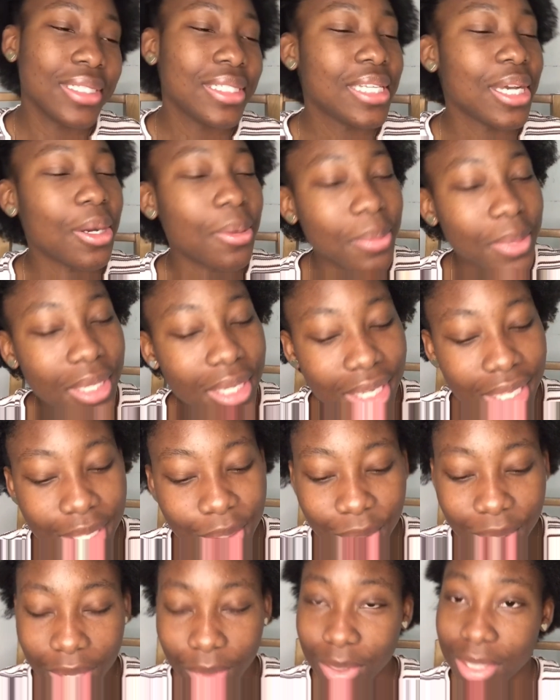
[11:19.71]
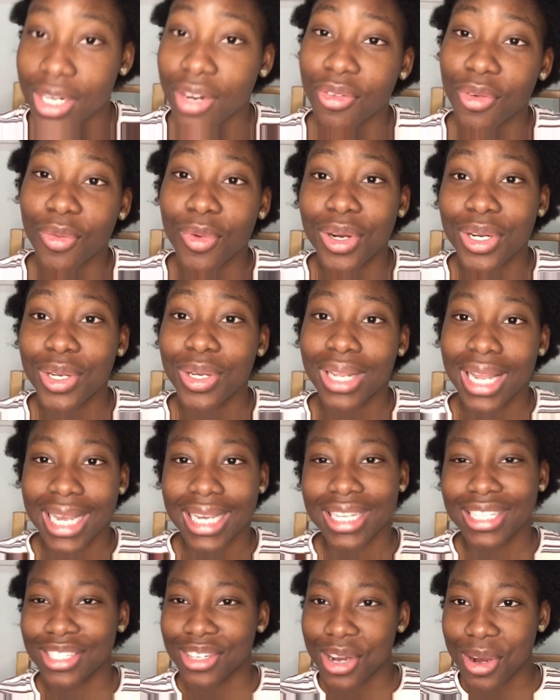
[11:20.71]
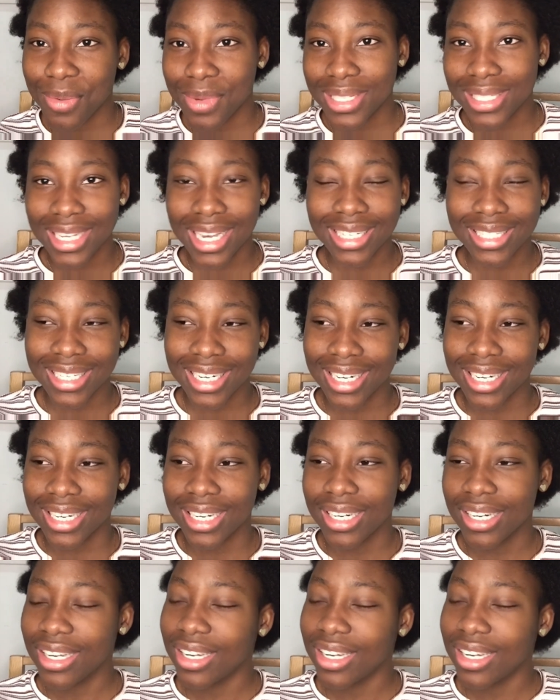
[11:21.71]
Tell me whichever one you like in the comment section